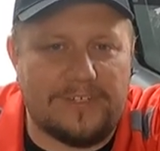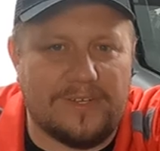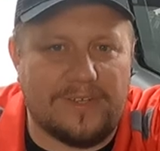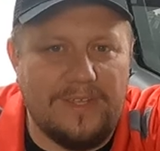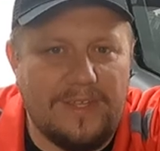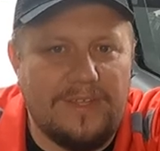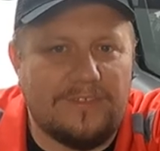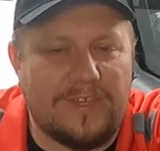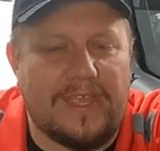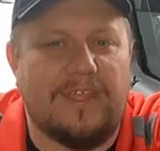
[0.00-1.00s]
truck
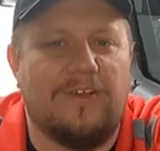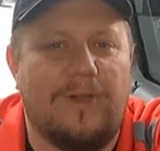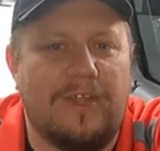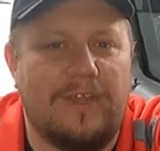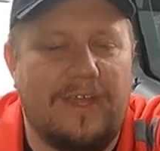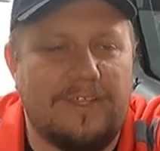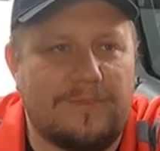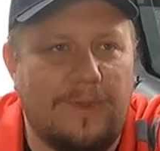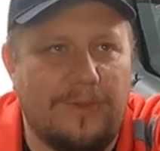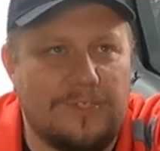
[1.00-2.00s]
so I can go on a
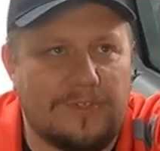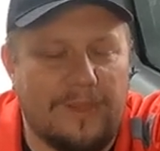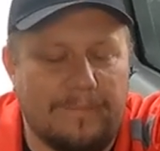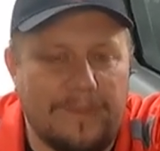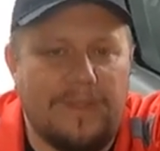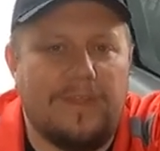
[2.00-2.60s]
nice road trip.